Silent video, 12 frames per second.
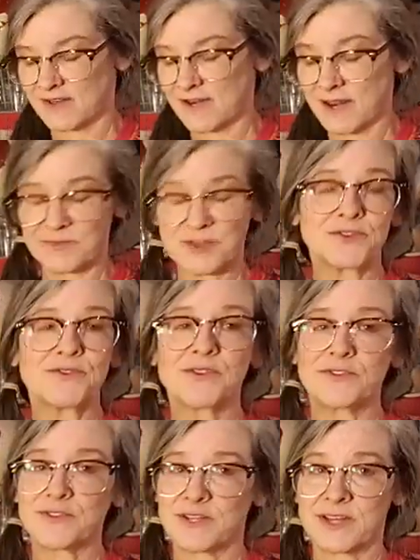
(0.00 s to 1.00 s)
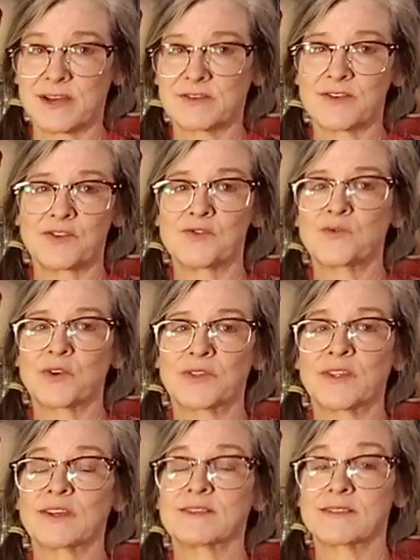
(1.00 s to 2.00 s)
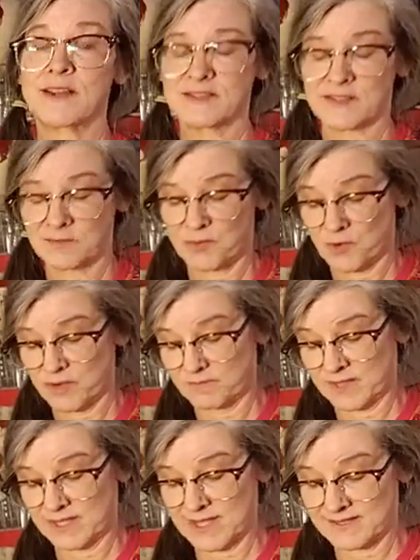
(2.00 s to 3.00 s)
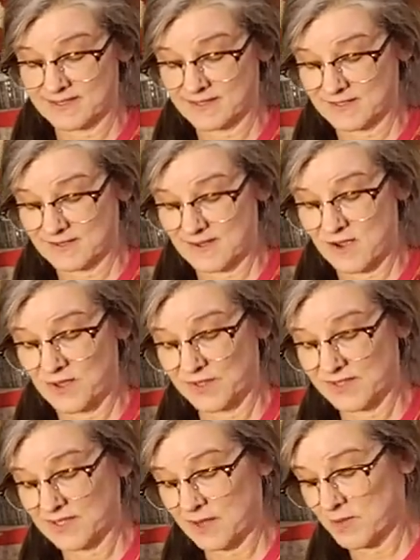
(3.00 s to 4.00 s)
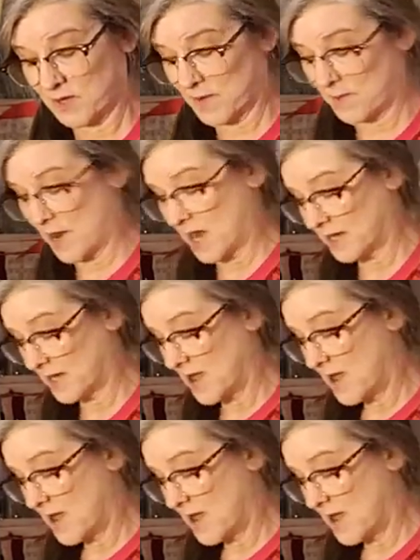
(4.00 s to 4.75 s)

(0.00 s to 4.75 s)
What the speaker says: and I'm sure there's a technical word that is not support, but that's all that's coming to my mind.